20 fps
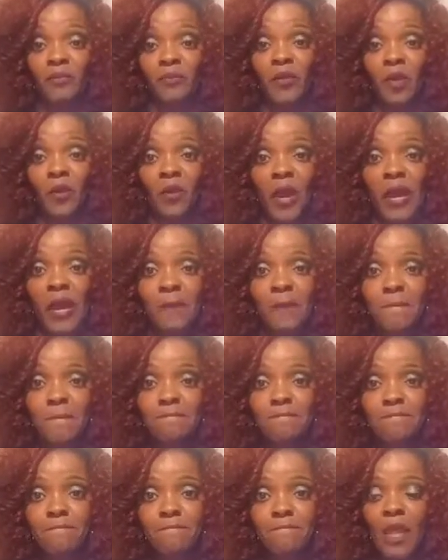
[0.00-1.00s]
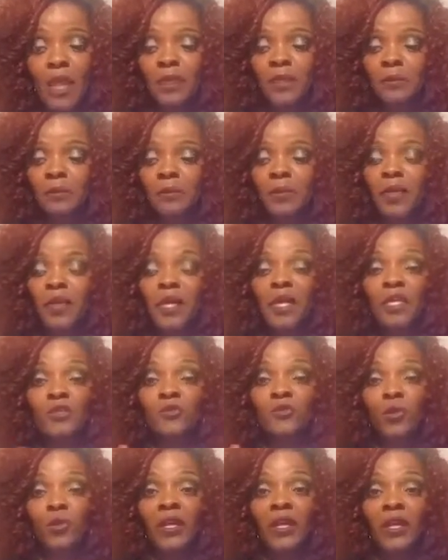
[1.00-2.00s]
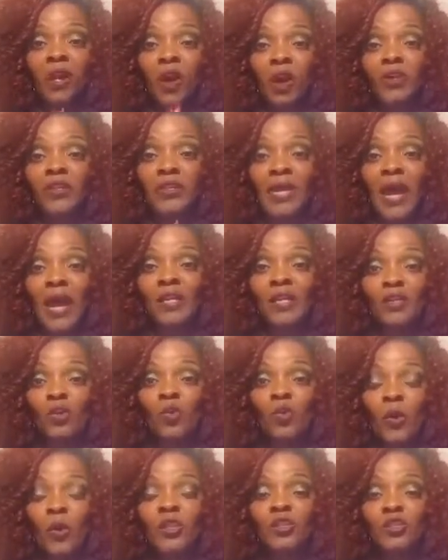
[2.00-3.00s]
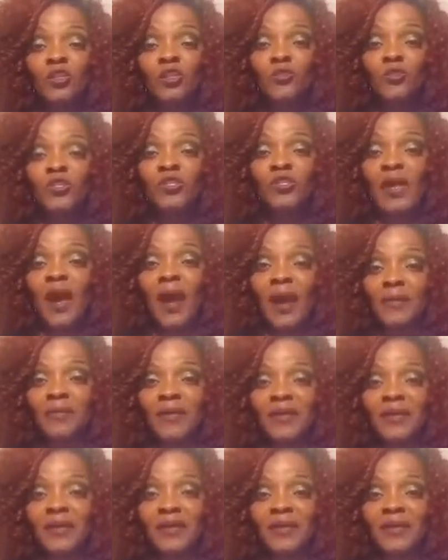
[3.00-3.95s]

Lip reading: All right? Because we are not going to stop.